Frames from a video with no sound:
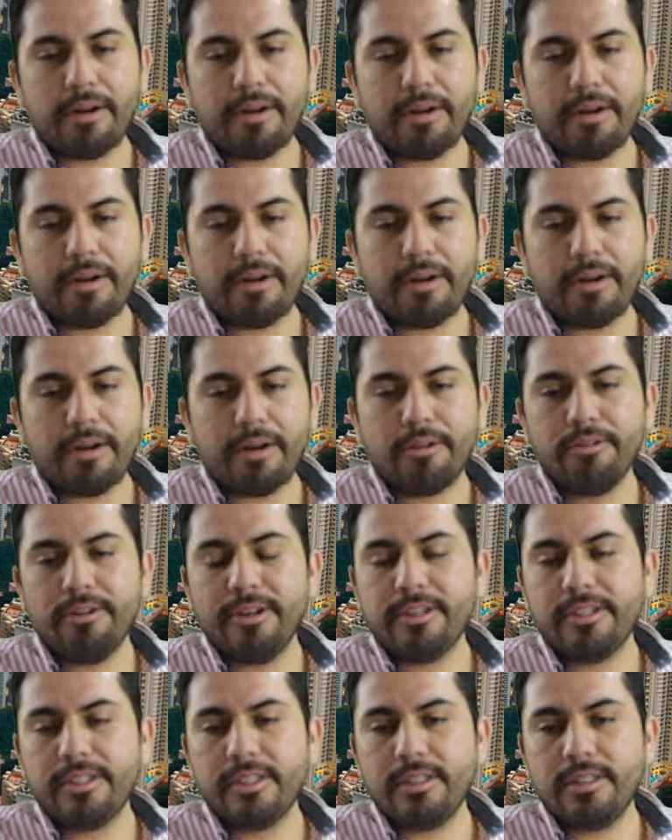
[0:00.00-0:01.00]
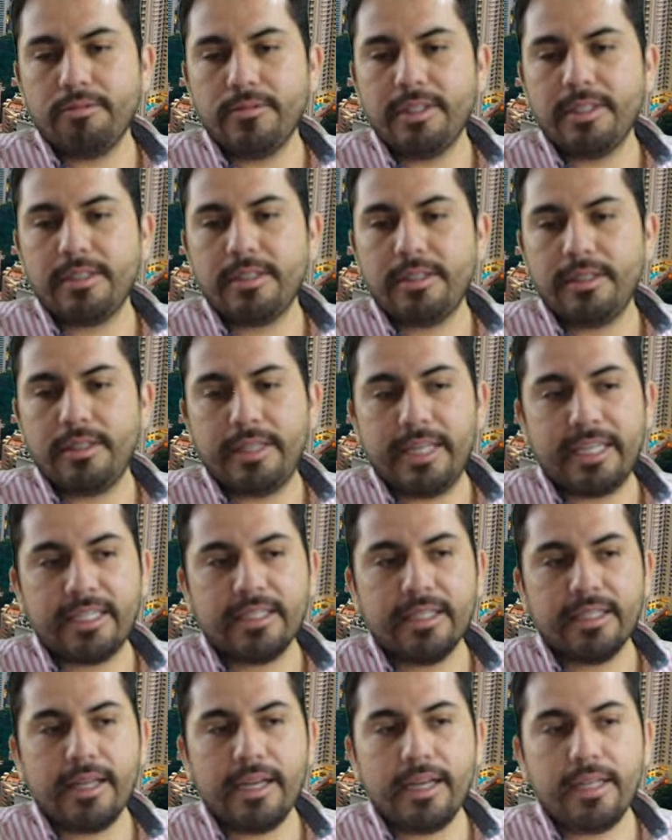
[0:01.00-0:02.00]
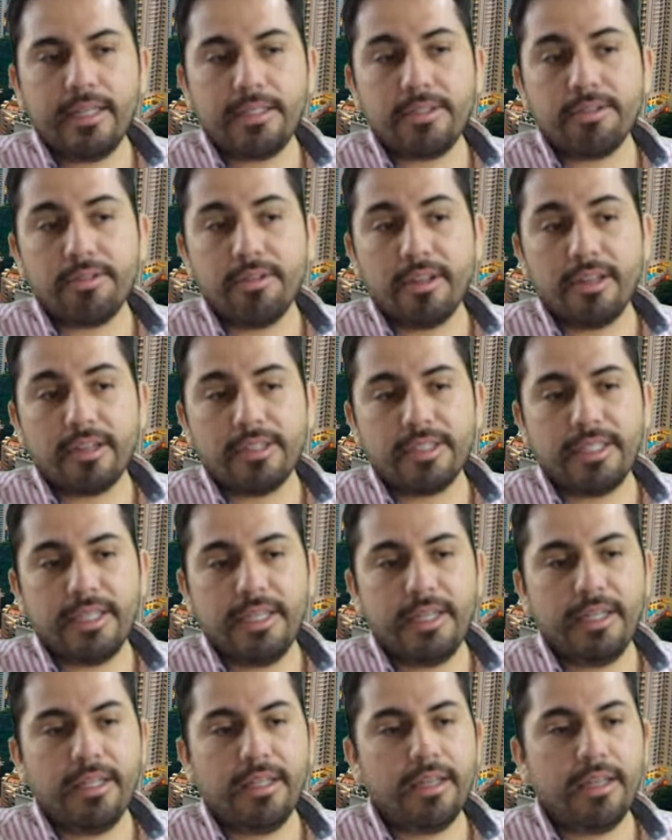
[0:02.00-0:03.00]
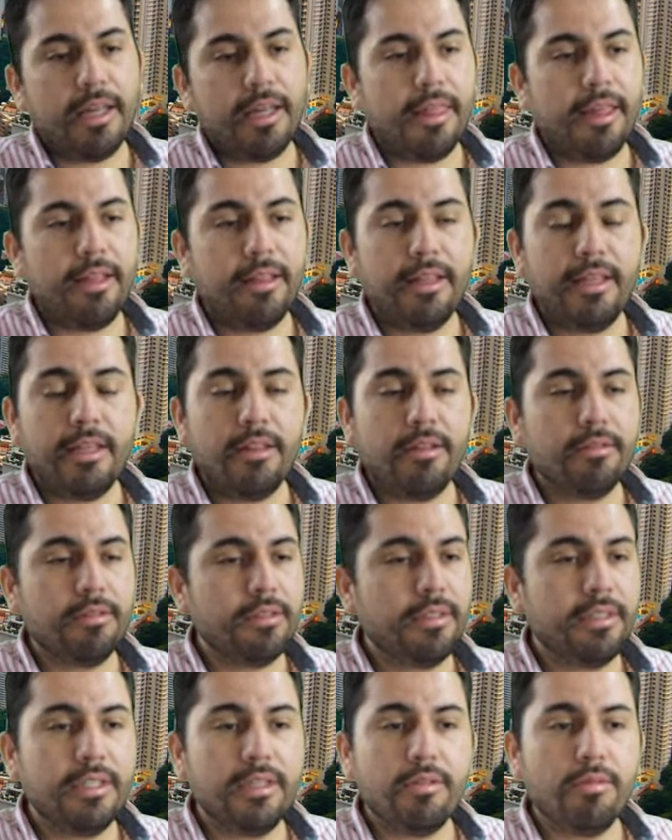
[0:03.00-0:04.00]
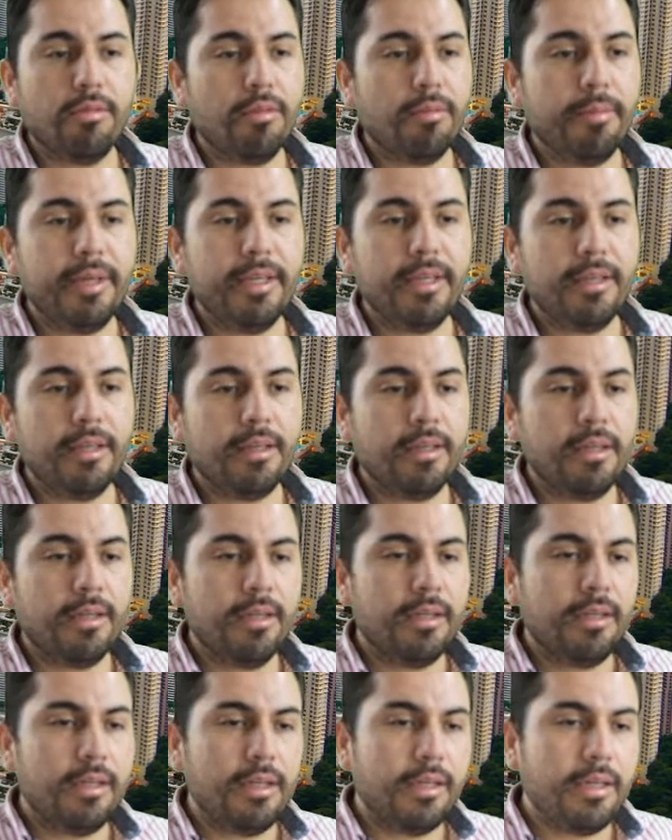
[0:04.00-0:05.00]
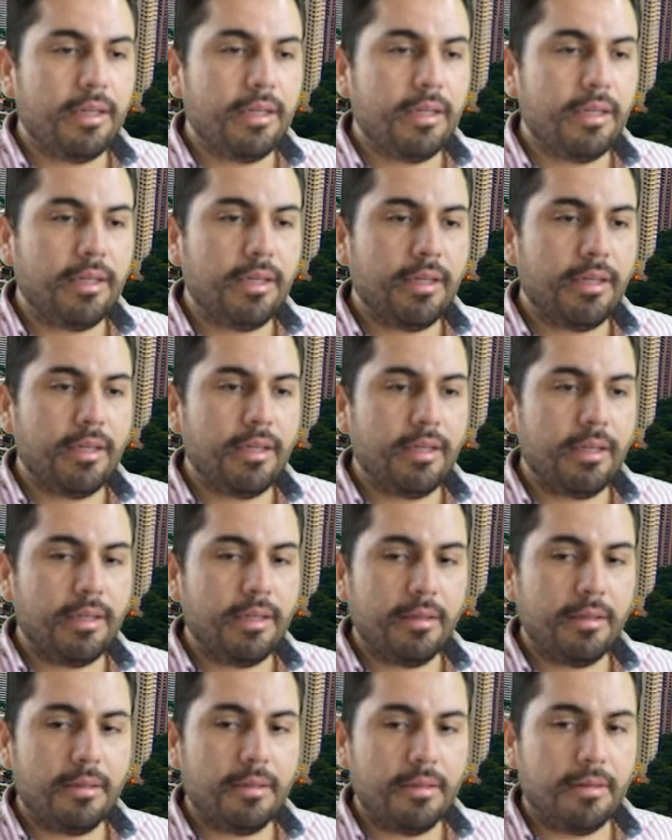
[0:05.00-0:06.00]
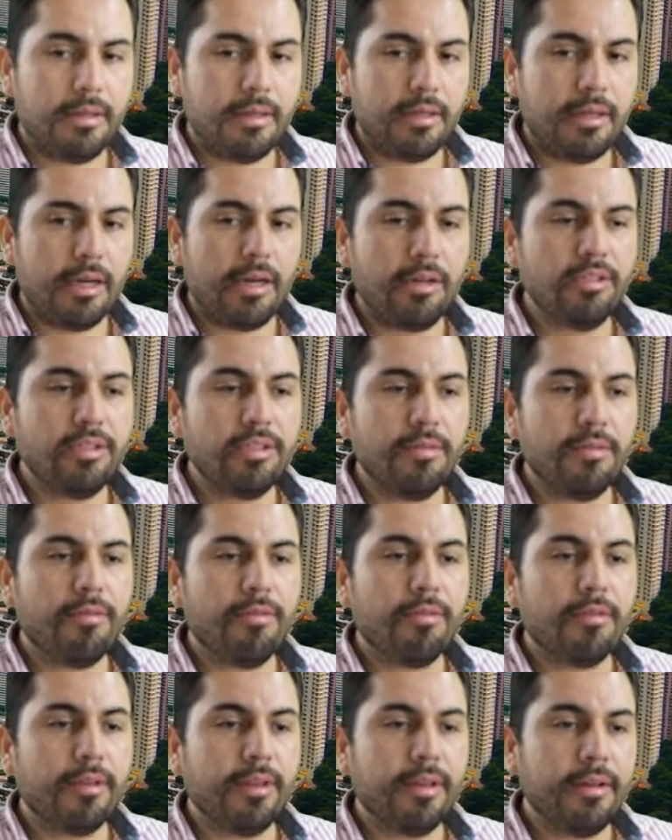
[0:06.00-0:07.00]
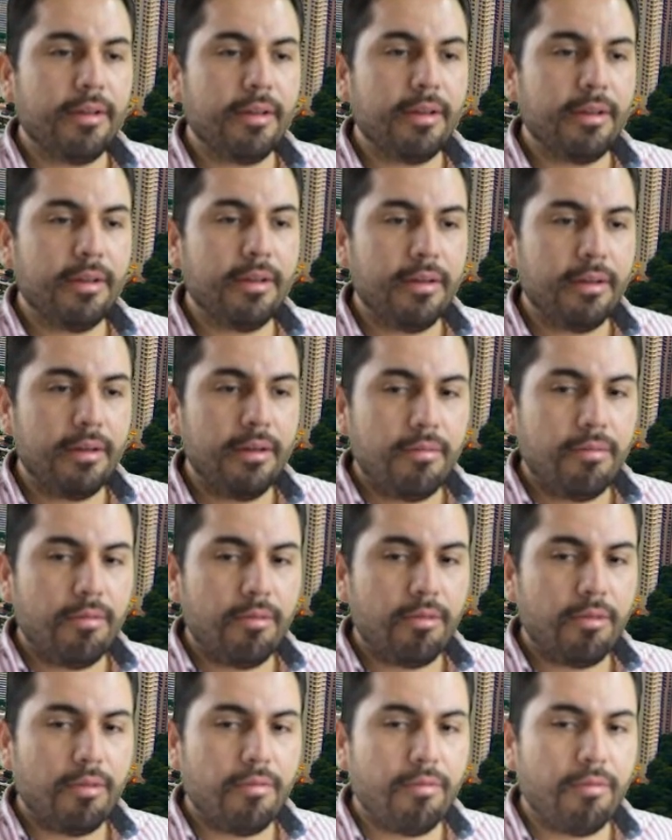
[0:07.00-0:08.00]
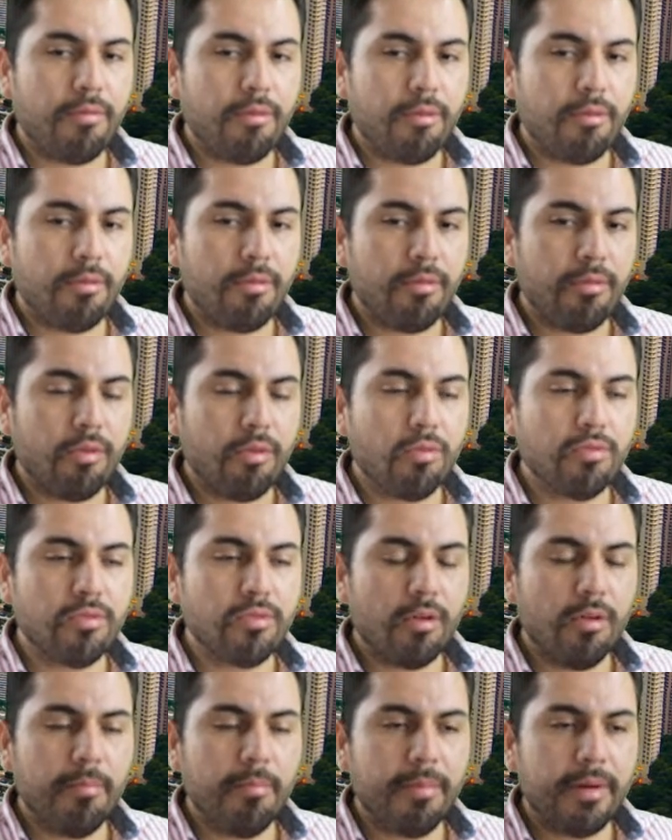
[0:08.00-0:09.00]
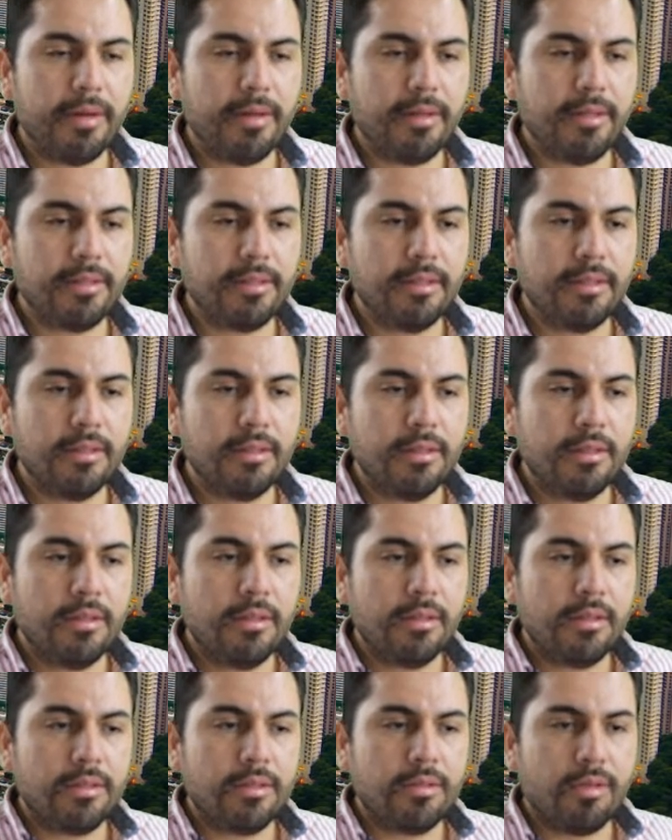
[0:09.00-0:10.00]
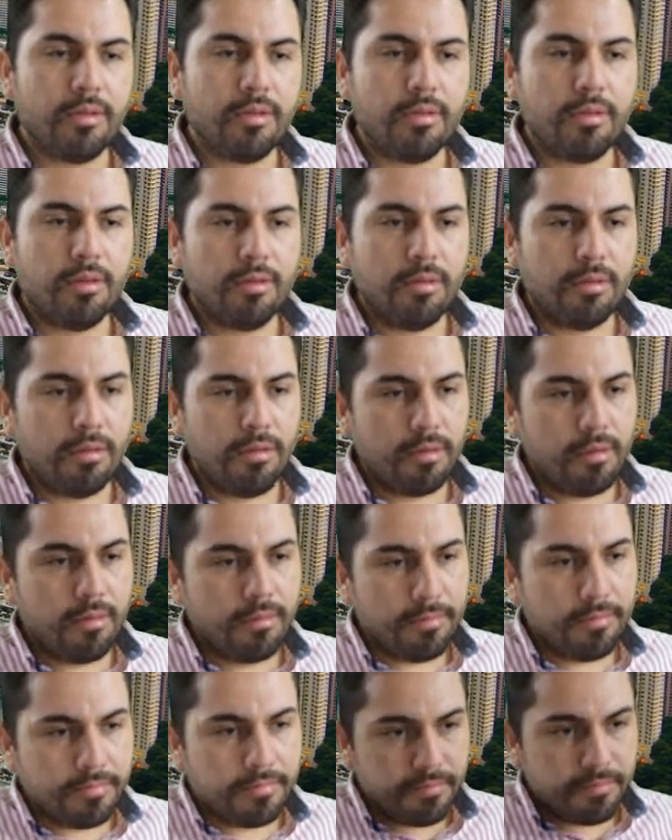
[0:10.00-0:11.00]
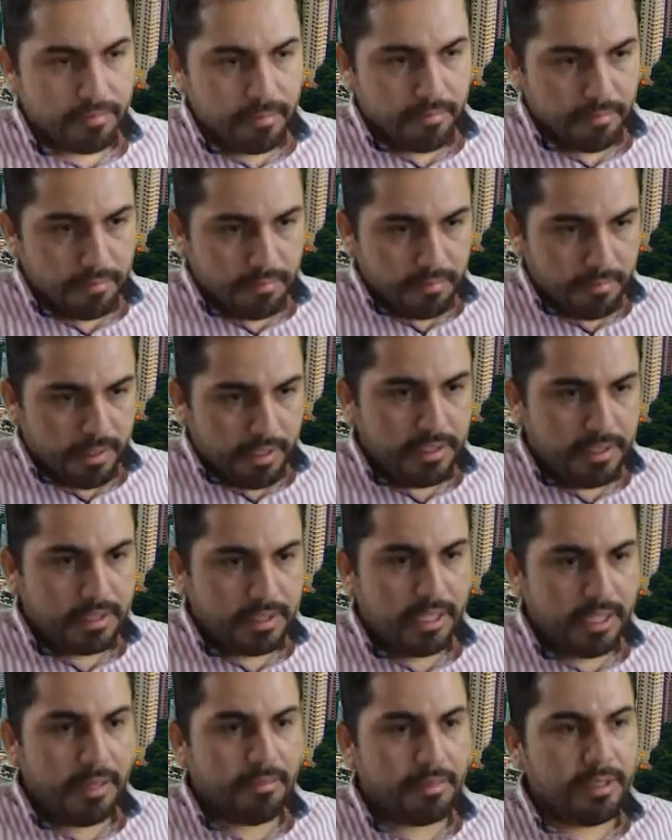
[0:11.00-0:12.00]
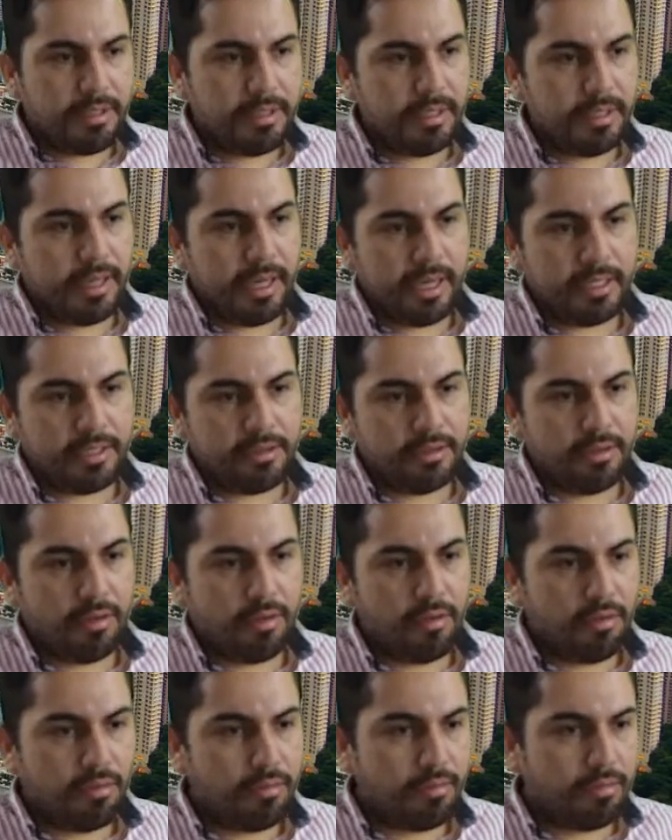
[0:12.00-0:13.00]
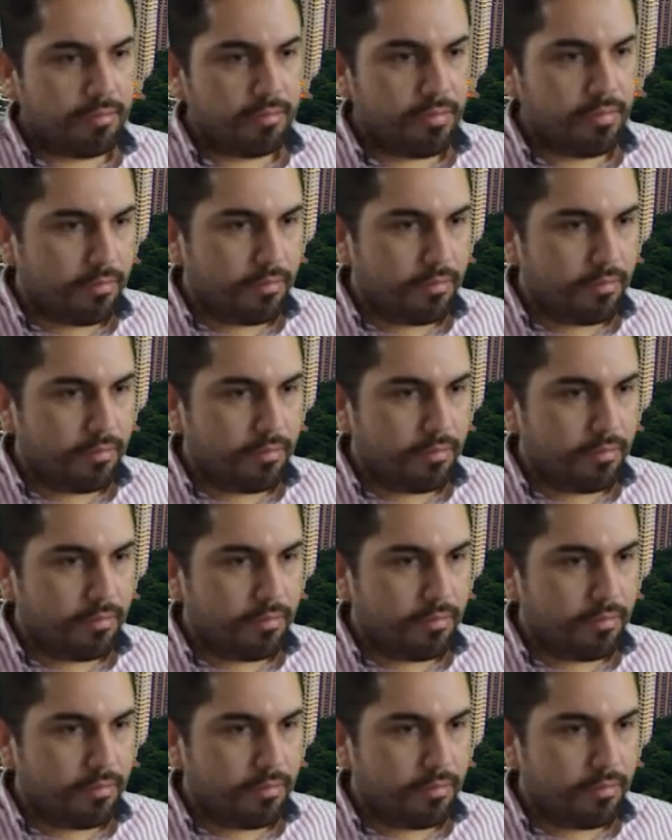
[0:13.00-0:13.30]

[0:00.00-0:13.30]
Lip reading: partners with Tesla and Solar City. I think it will be uh, awesome for the for those companies. So it seems it has not